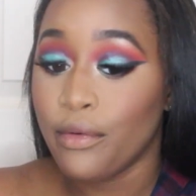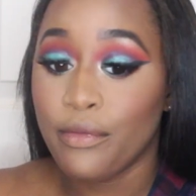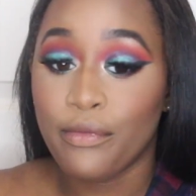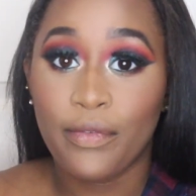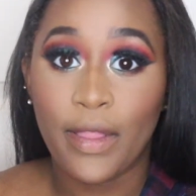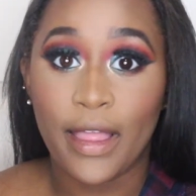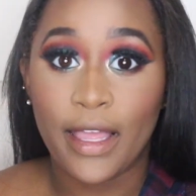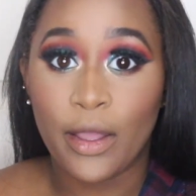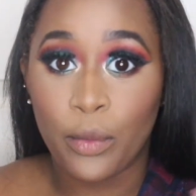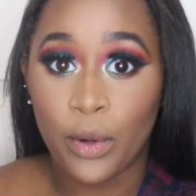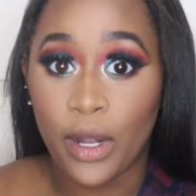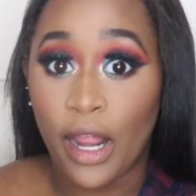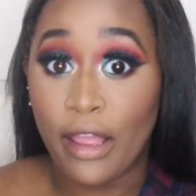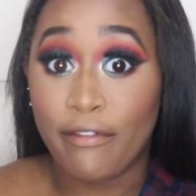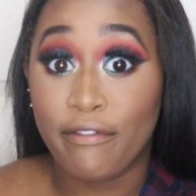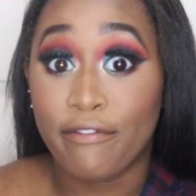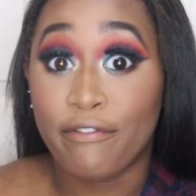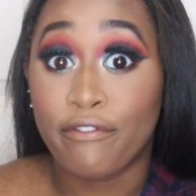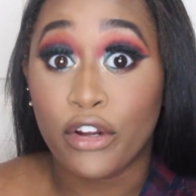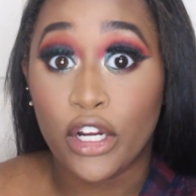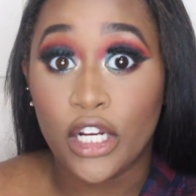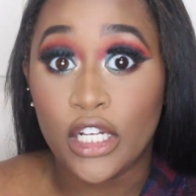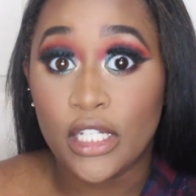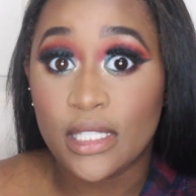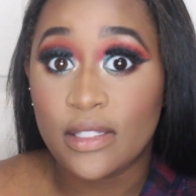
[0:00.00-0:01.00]
like, when I
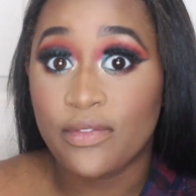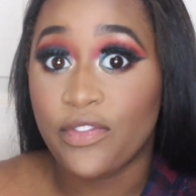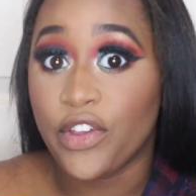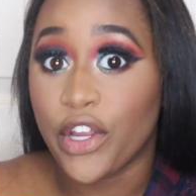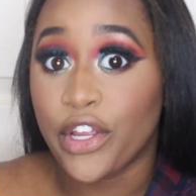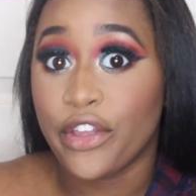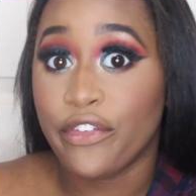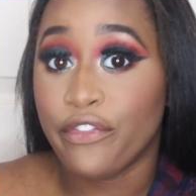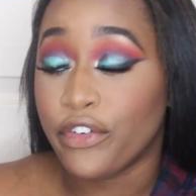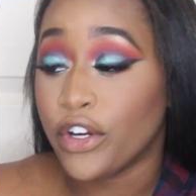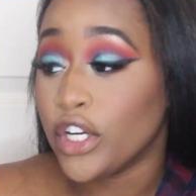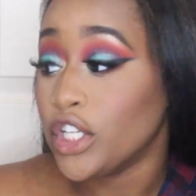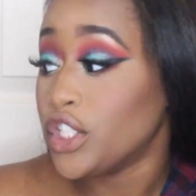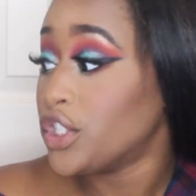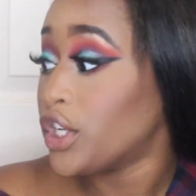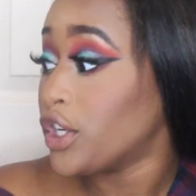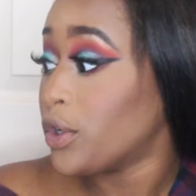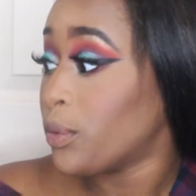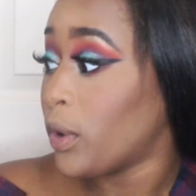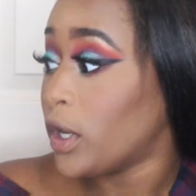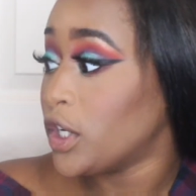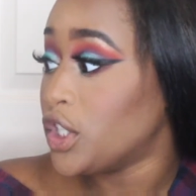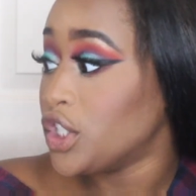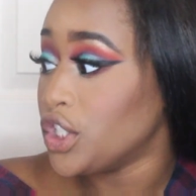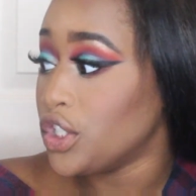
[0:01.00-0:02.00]
very first
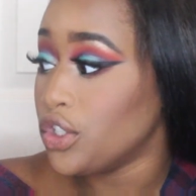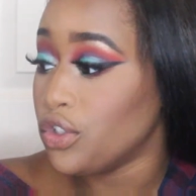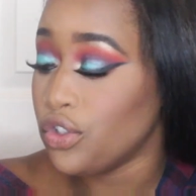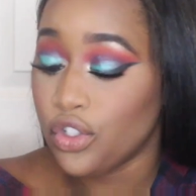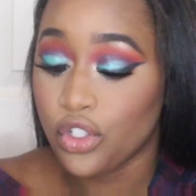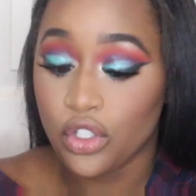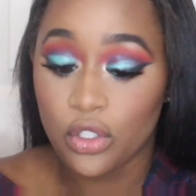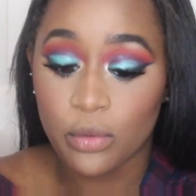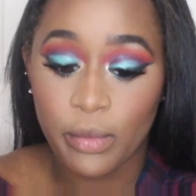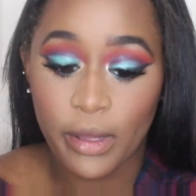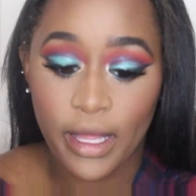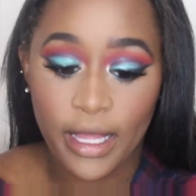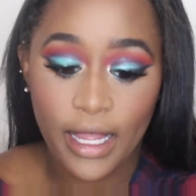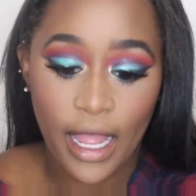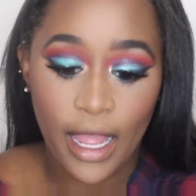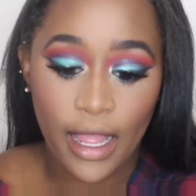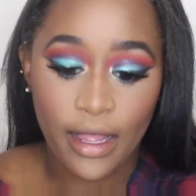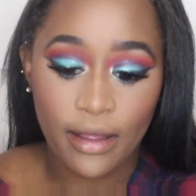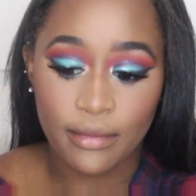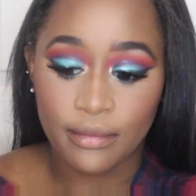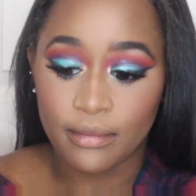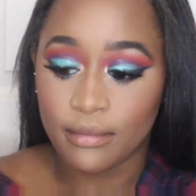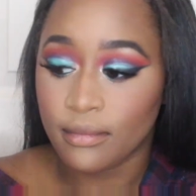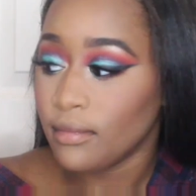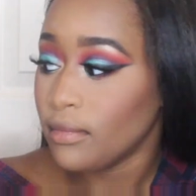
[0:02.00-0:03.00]
started watching YouTube, like,
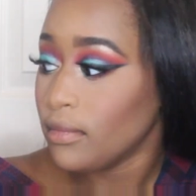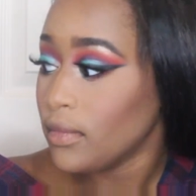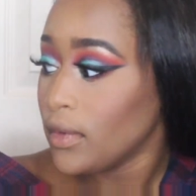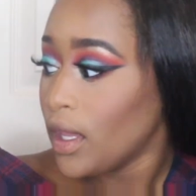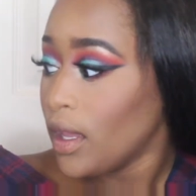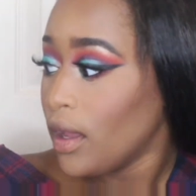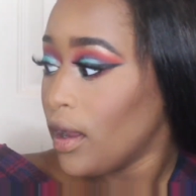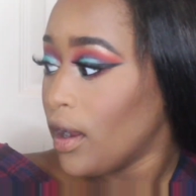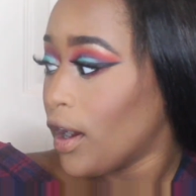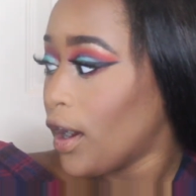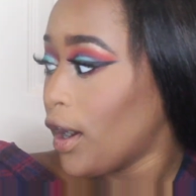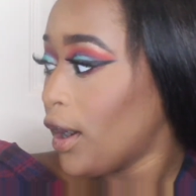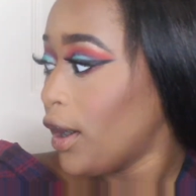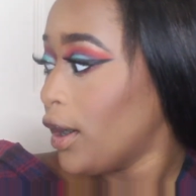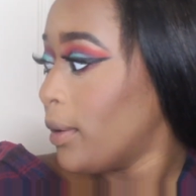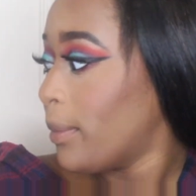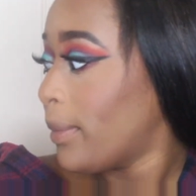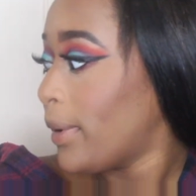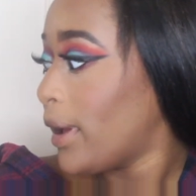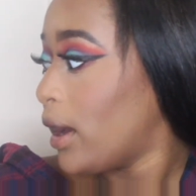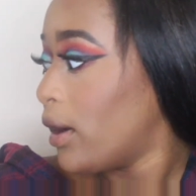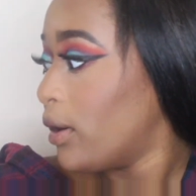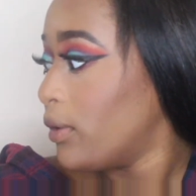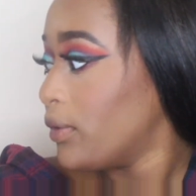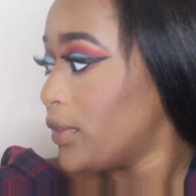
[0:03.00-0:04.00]
I heard
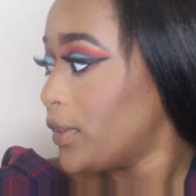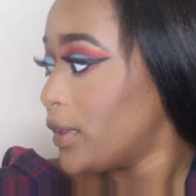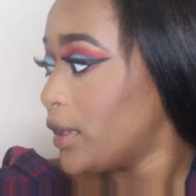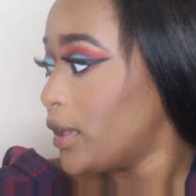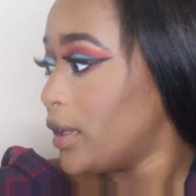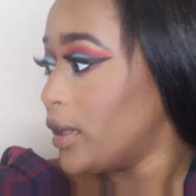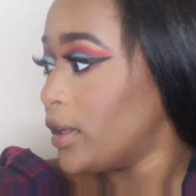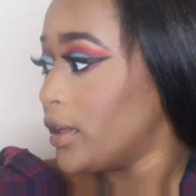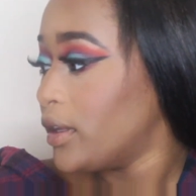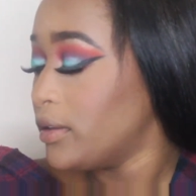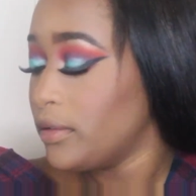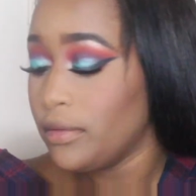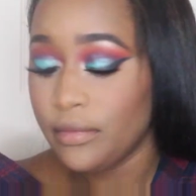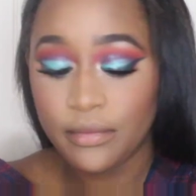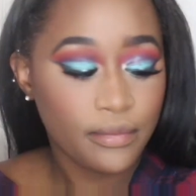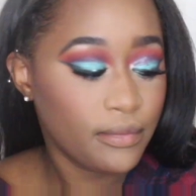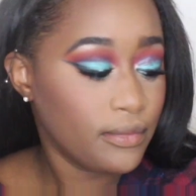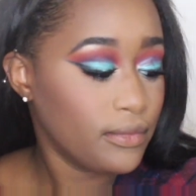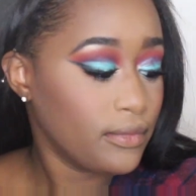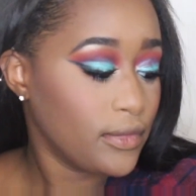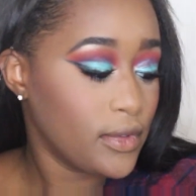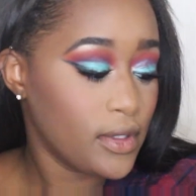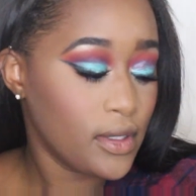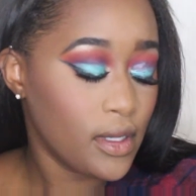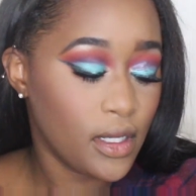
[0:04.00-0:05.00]
about the
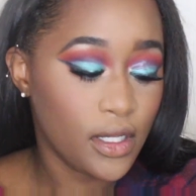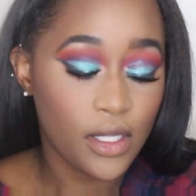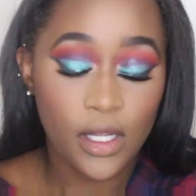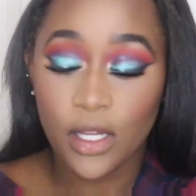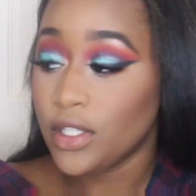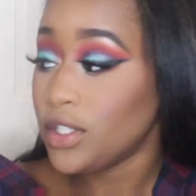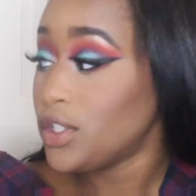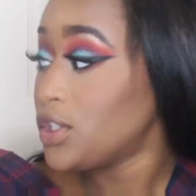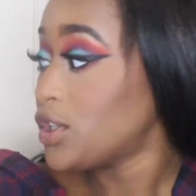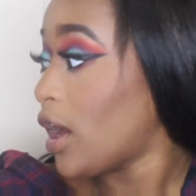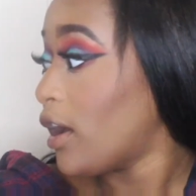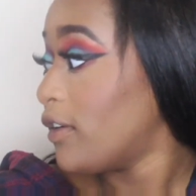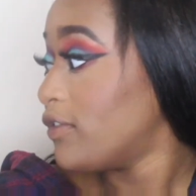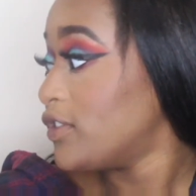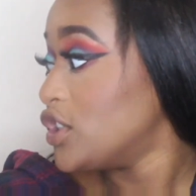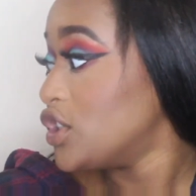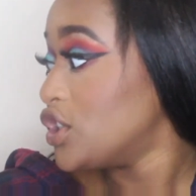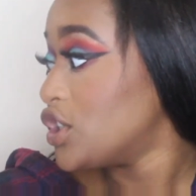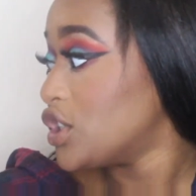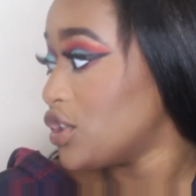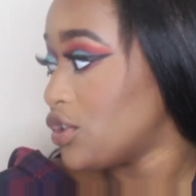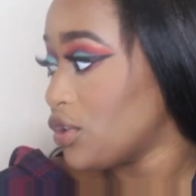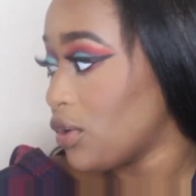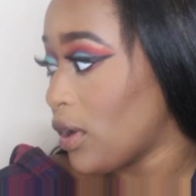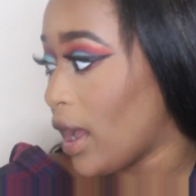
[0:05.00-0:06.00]
Soft
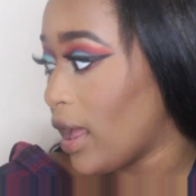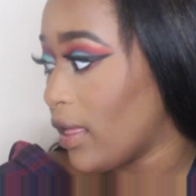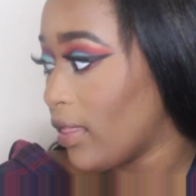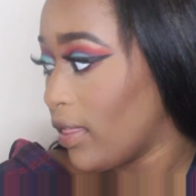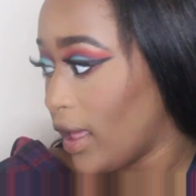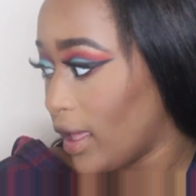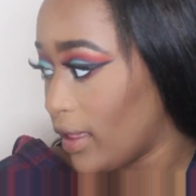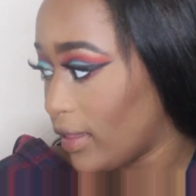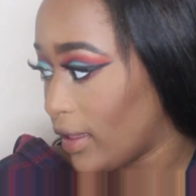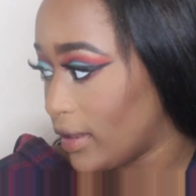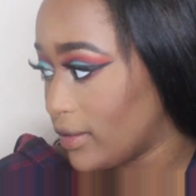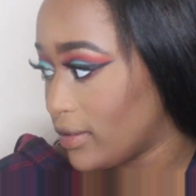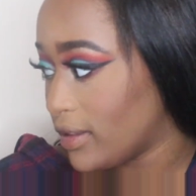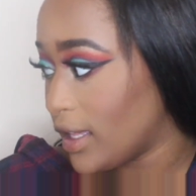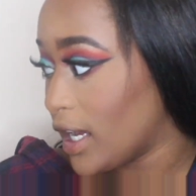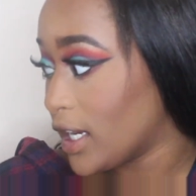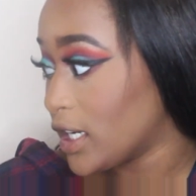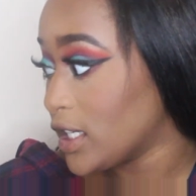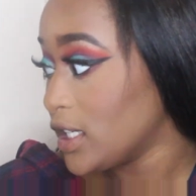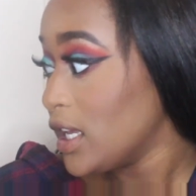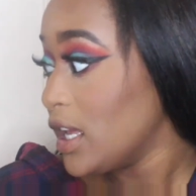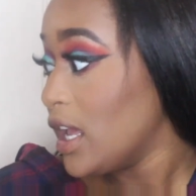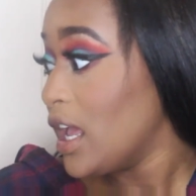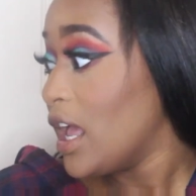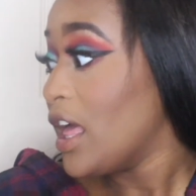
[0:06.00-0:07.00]
and Gentle highlight. Like,
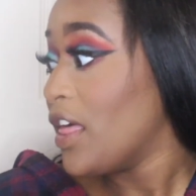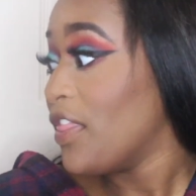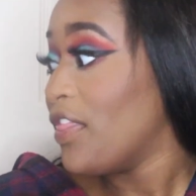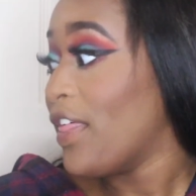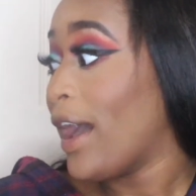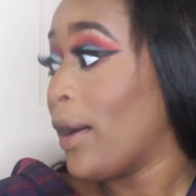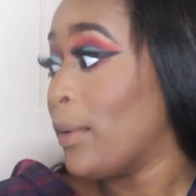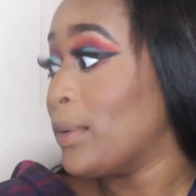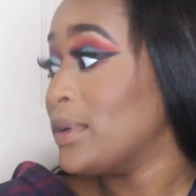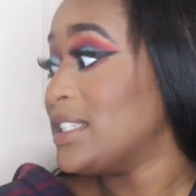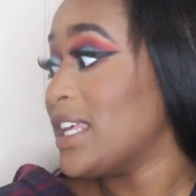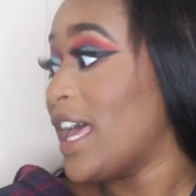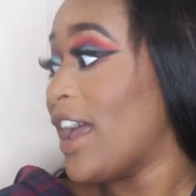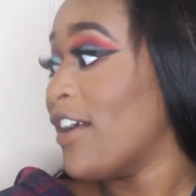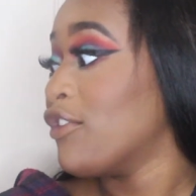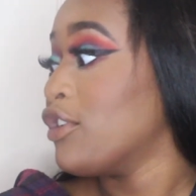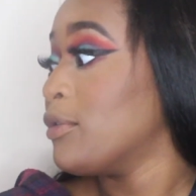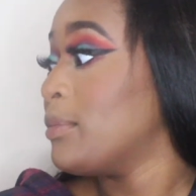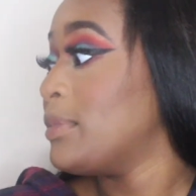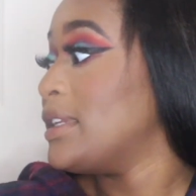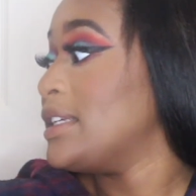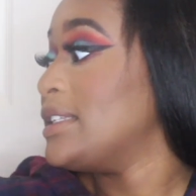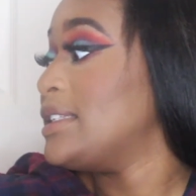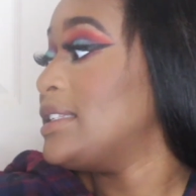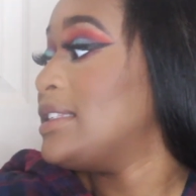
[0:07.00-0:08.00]
that was
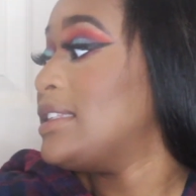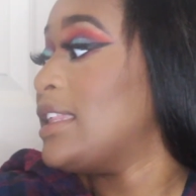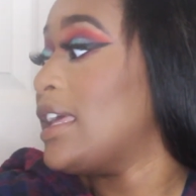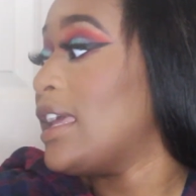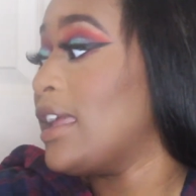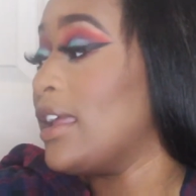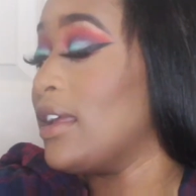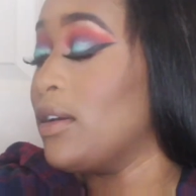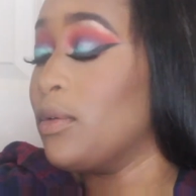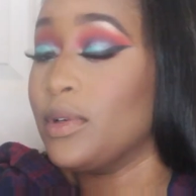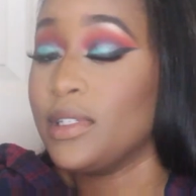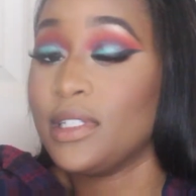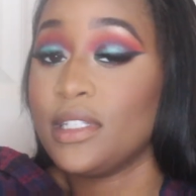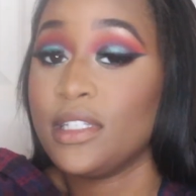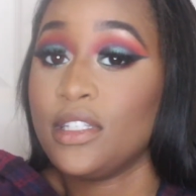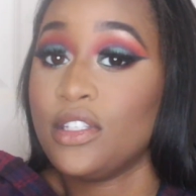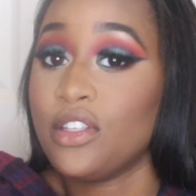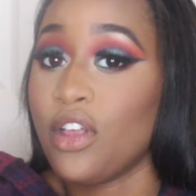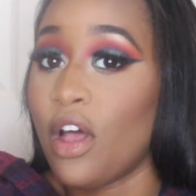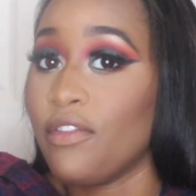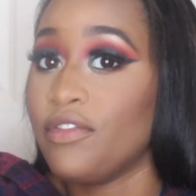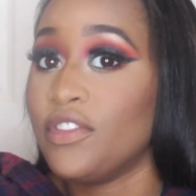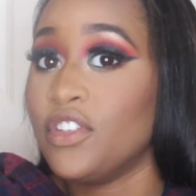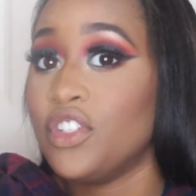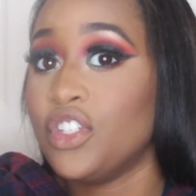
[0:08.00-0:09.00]
everybody's thing, was the
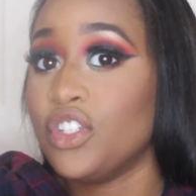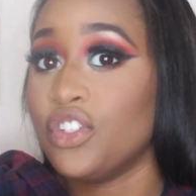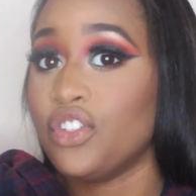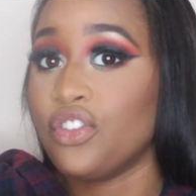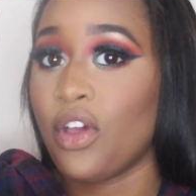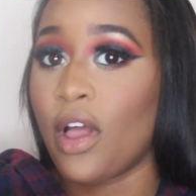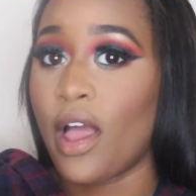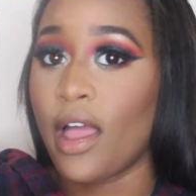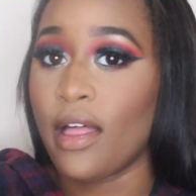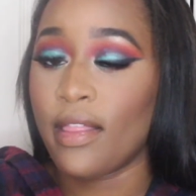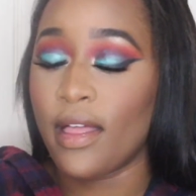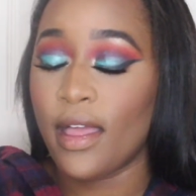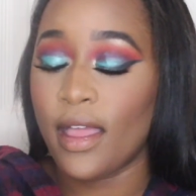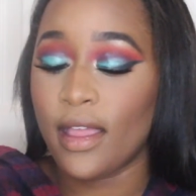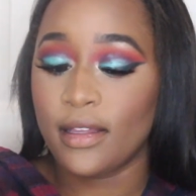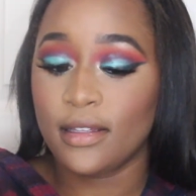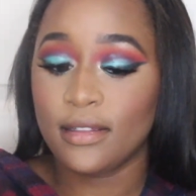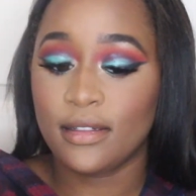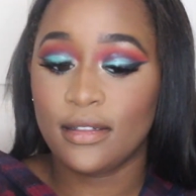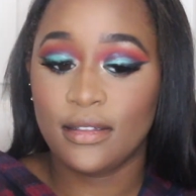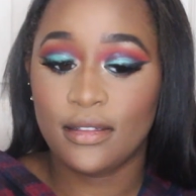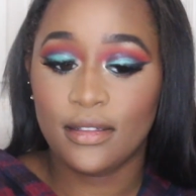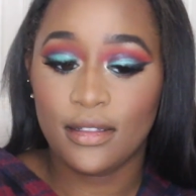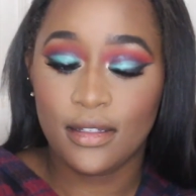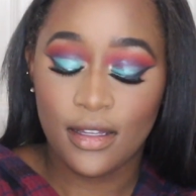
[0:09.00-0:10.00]
Soft and Gentle
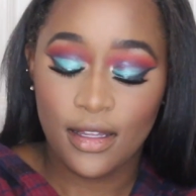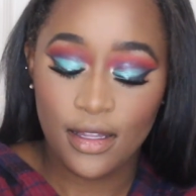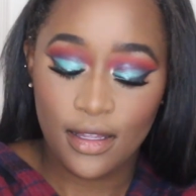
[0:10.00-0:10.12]
highlight.